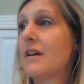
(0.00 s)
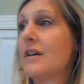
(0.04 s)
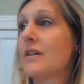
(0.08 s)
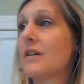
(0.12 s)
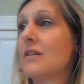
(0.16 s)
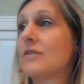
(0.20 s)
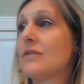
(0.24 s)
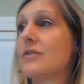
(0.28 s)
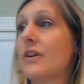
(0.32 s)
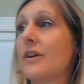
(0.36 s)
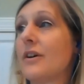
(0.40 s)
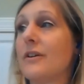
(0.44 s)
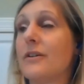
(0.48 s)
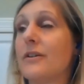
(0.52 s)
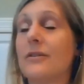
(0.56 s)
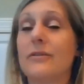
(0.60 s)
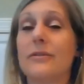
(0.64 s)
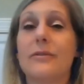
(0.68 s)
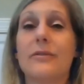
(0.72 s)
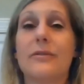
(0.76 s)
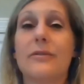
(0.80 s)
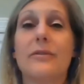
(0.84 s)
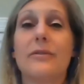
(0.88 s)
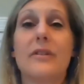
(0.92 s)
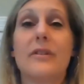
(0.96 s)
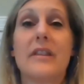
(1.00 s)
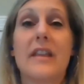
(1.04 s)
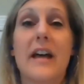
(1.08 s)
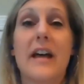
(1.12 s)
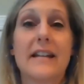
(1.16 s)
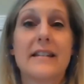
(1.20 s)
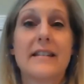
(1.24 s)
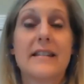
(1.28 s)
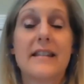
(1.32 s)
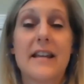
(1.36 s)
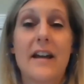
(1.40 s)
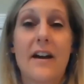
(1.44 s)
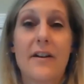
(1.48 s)
So
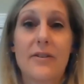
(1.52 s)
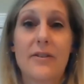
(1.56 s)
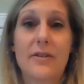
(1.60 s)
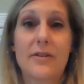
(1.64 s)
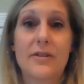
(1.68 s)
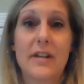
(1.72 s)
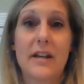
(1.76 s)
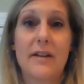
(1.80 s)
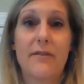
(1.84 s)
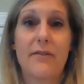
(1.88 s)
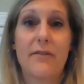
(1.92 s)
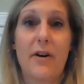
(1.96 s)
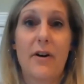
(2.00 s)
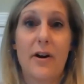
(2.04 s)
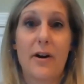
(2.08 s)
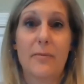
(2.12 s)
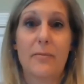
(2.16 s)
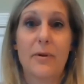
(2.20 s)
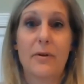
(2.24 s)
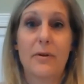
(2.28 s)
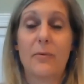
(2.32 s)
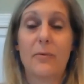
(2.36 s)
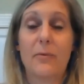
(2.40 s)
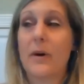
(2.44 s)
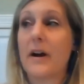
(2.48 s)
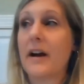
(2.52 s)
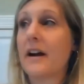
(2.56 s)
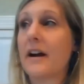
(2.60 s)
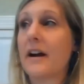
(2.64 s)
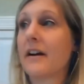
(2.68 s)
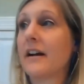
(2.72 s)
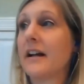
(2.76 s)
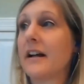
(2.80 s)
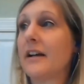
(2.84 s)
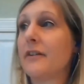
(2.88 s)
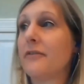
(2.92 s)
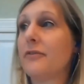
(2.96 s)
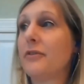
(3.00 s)
that's the other safe harbor,
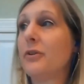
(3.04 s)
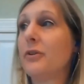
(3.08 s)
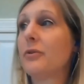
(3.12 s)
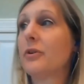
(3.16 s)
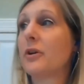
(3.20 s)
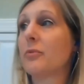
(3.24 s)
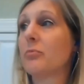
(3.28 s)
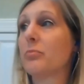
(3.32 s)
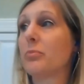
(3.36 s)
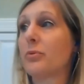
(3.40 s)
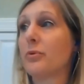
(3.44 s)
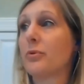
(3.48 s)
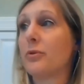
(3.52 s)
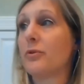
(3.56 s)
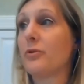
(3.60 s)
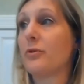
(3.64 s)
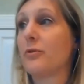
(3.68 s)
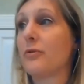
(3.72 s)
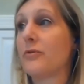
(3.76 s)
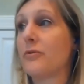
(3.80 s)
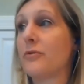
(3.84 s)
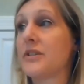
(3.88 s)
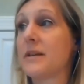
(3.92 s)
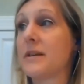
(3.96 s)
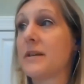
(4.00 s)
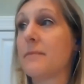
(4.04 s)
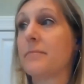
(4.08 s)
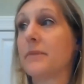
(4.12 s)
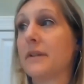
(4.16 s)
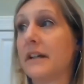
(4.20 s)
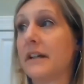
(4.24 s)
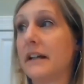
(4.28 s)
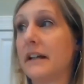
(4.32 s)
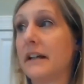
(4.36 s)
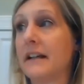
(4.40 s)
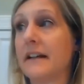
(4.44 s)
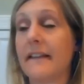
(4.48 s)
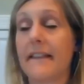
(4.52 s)
where if you can prove
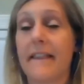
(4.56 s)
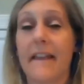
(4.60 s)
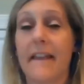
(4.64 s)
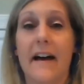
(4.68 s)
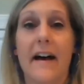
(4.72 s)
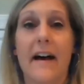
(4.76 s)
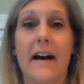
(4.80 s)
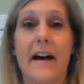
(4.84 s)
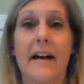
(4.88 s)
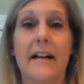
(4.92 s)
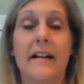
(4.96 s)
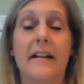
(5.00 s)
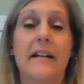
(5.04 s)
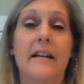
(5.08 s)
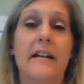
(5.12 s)
simply that